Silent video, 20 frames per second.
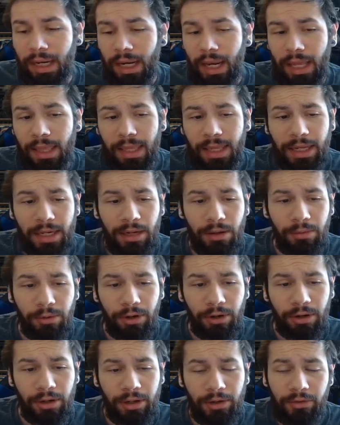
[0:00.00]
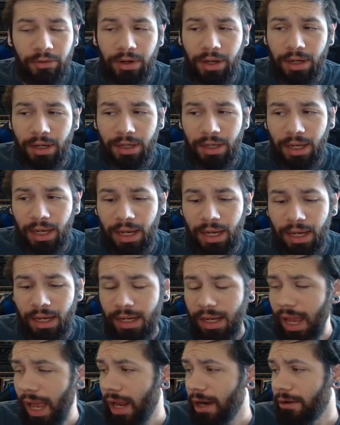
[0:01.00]
and then we're going to run a
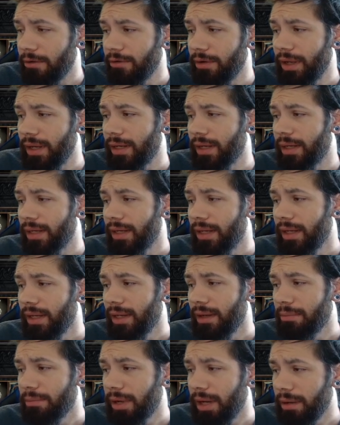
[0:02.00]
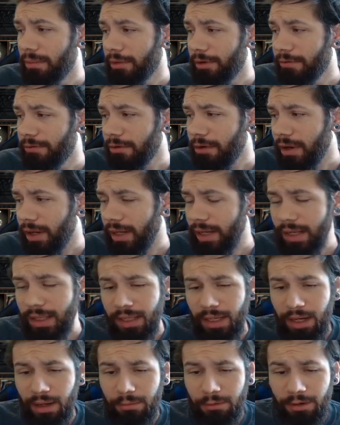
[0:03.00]
Katarina. But before
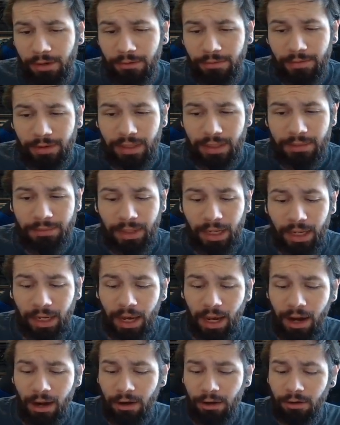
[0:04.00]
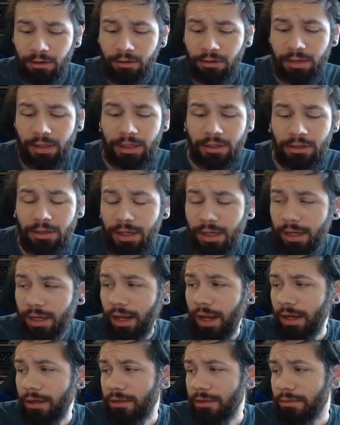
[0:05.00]
anything, I'm going to fix my hair. Holy shit,
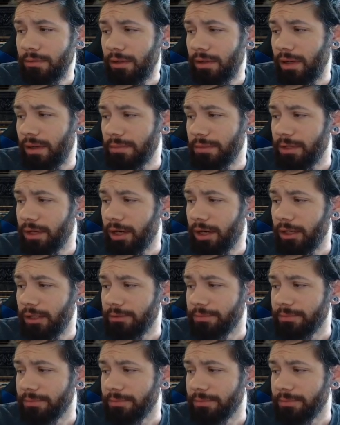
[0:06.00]
I just woke up, sorry.